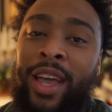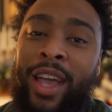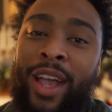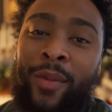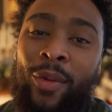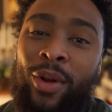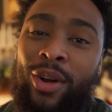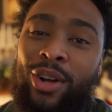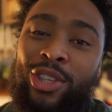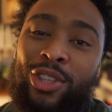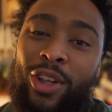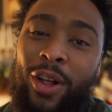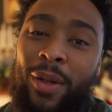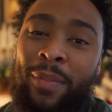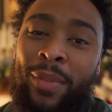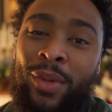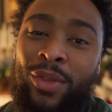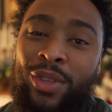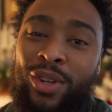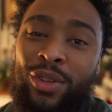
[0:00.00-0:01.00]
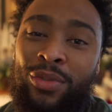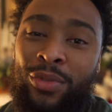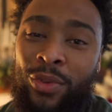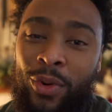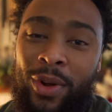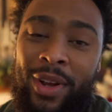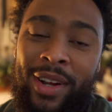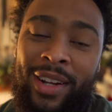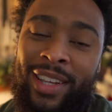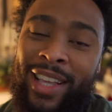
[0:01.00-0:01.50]
and we're gonna start building the
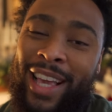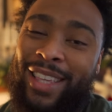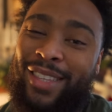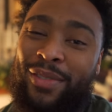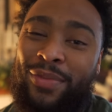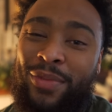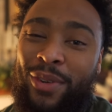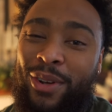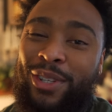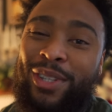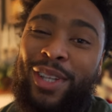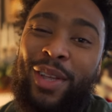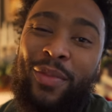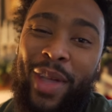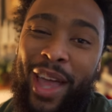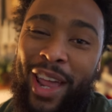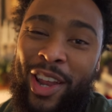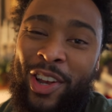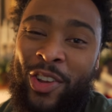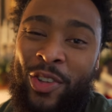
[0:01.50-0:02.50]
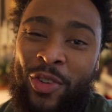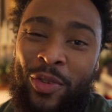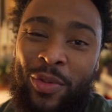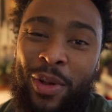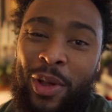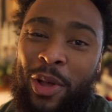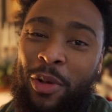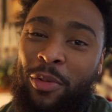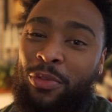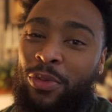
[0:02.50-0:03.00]
fort because that's the first thing we gotta
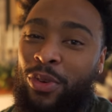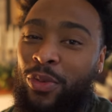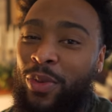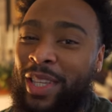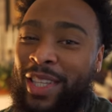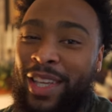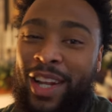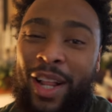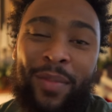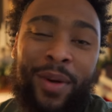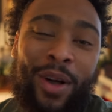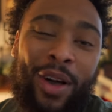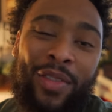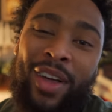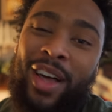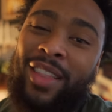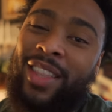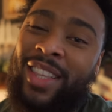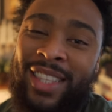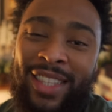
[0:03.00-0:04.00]
do before we set up all the other